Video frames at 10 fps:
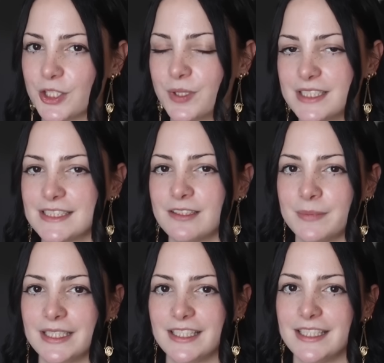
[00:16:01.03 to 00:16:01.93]
Jonah
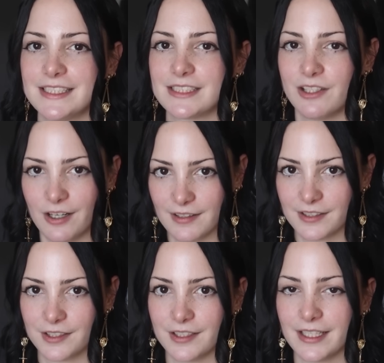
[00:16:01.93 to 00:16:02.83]
Stillman is an
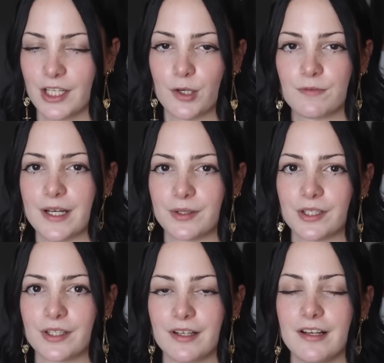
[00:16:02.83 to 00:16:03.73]
author and
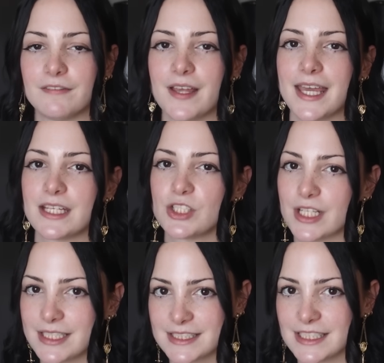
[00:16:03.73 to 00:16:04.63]
co-founder of a
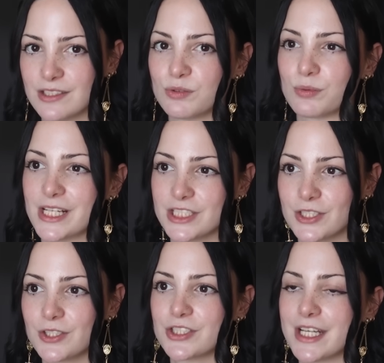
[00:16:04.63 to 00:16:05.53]
Gen Z
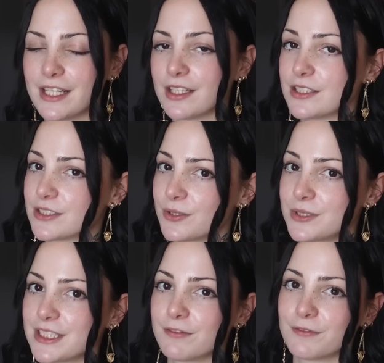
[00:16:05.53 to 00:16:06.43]
research and
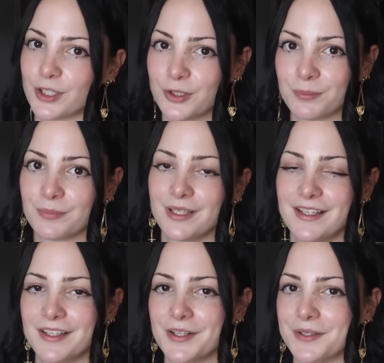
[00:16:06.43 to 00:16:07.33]
consulting firm
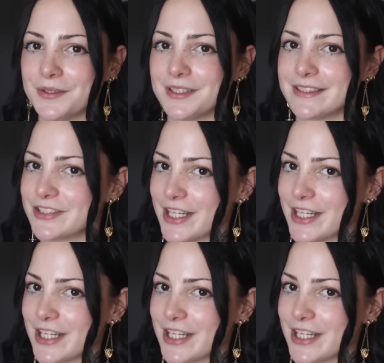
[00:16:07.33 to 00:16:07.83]
called